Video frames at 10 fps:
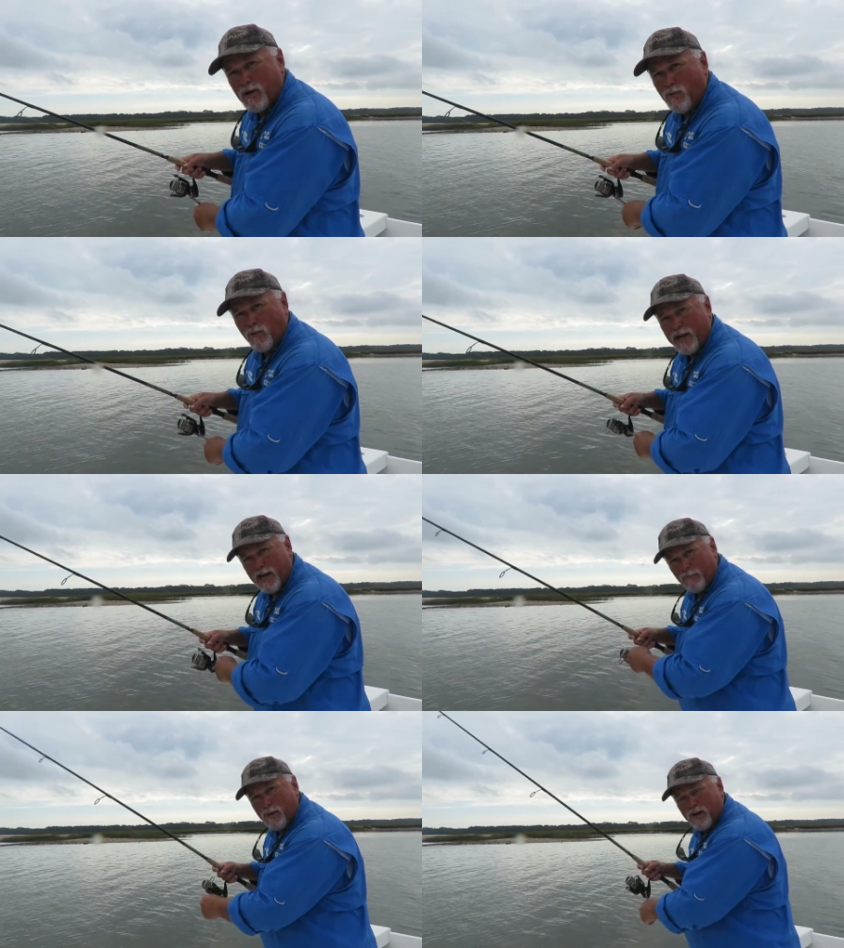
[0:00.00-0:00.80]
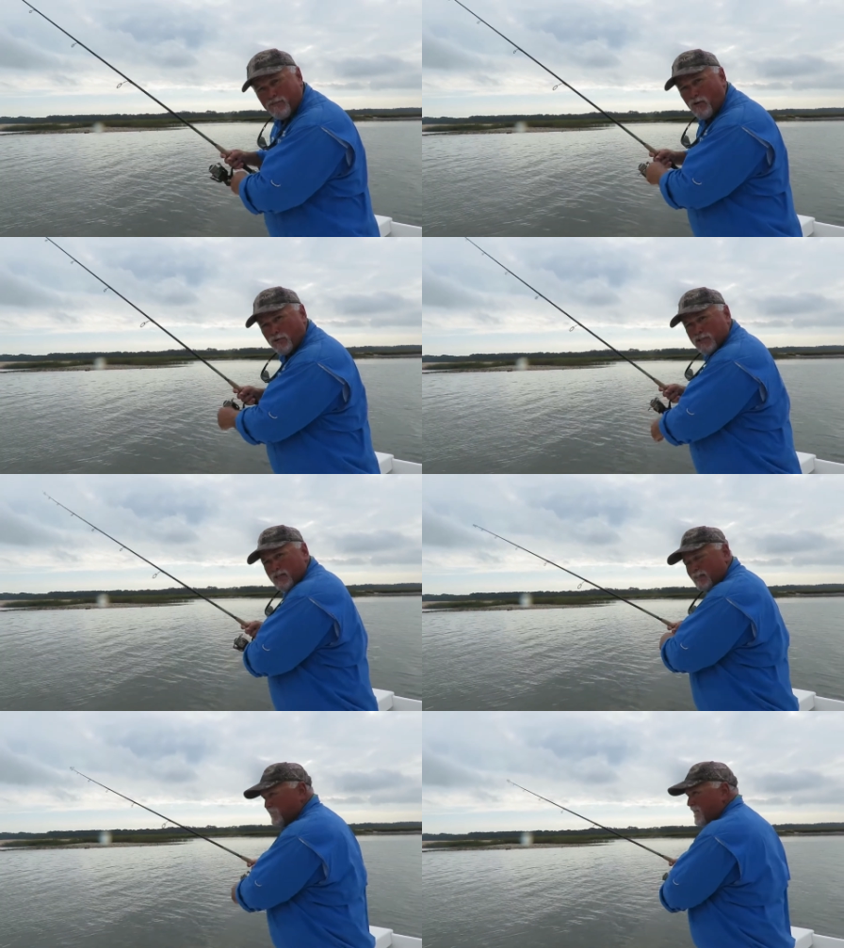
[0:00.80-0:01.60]
cork, and everybody falls
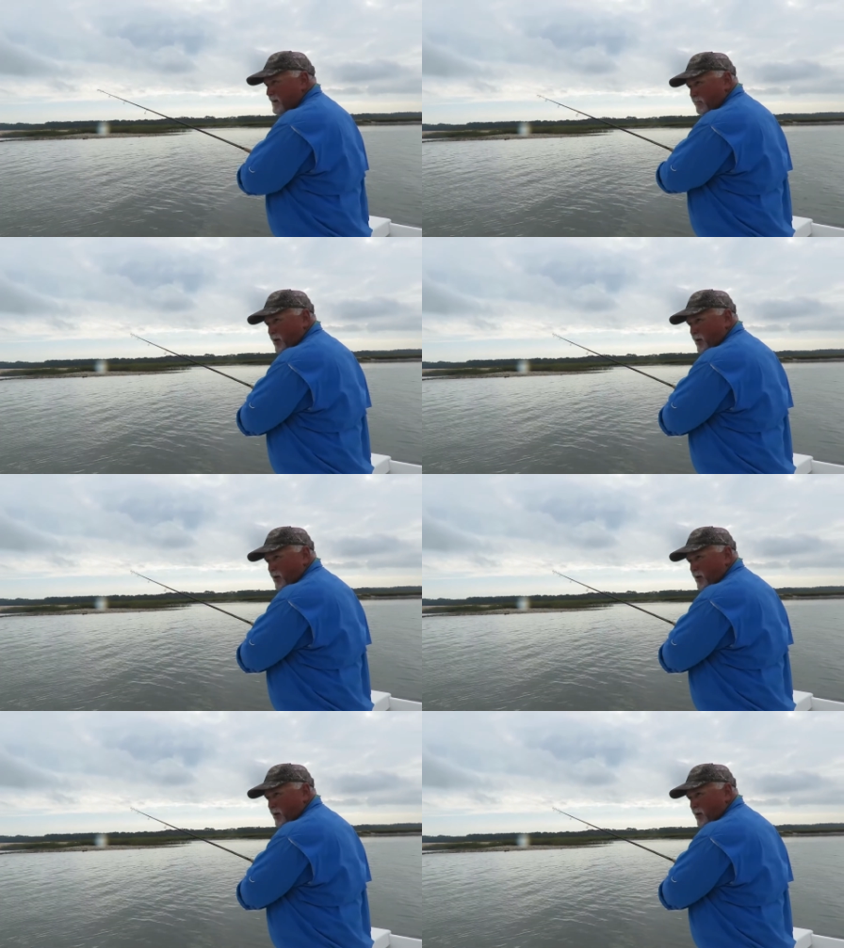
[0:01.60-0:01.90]
into the same